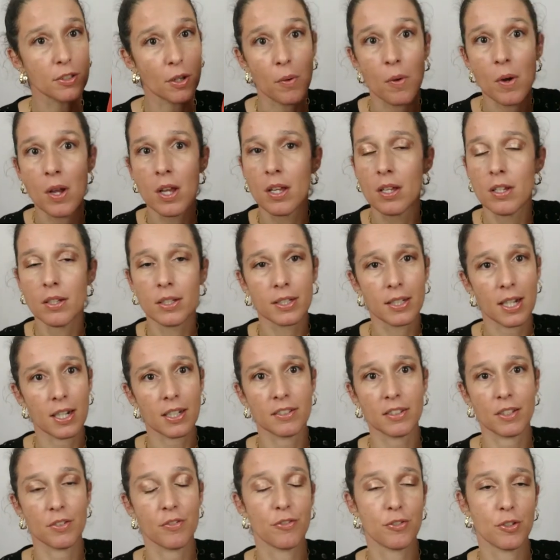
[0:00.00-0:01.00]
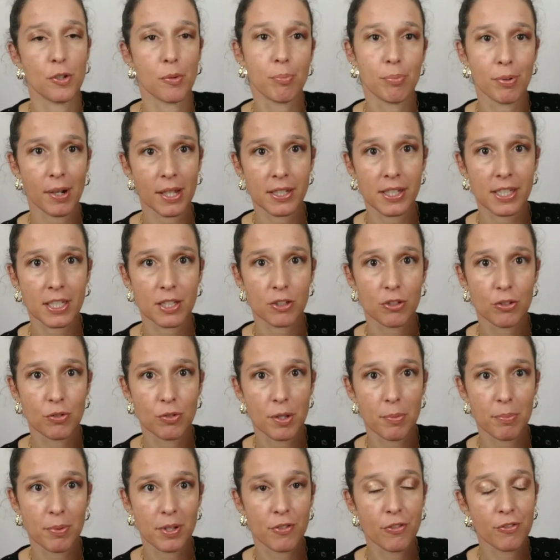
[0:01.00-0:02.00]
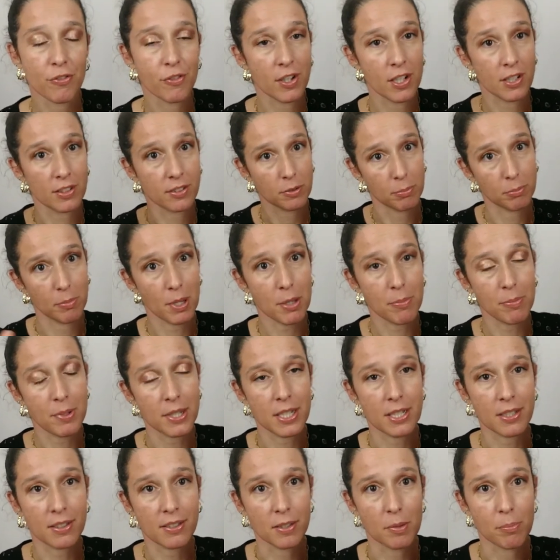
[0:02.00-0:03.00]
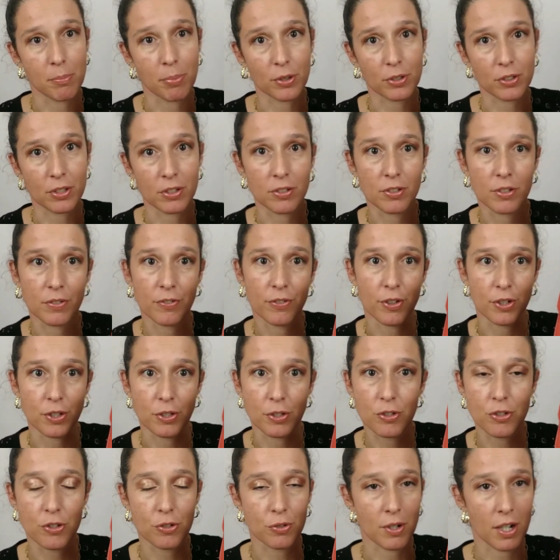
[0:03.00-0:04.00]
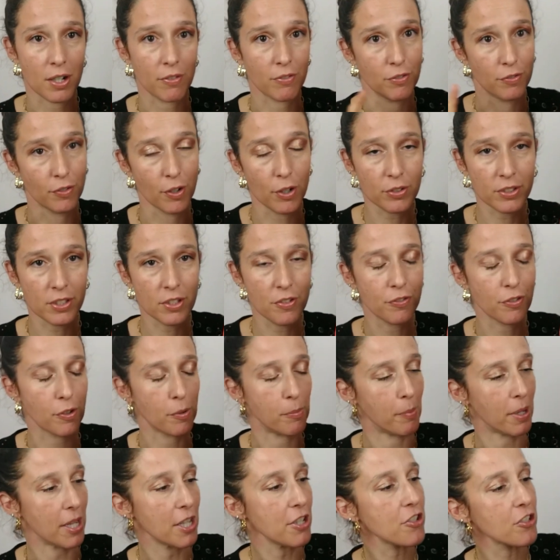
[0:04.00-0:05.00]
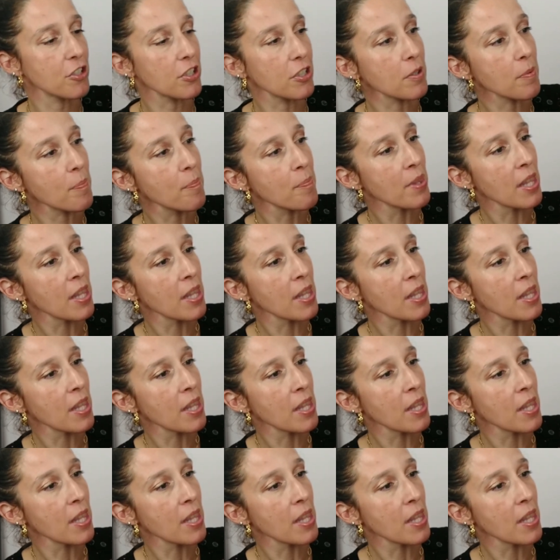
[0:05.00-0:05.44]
So guys, if you're planning a trip in France, maybe it's important for you to have those information.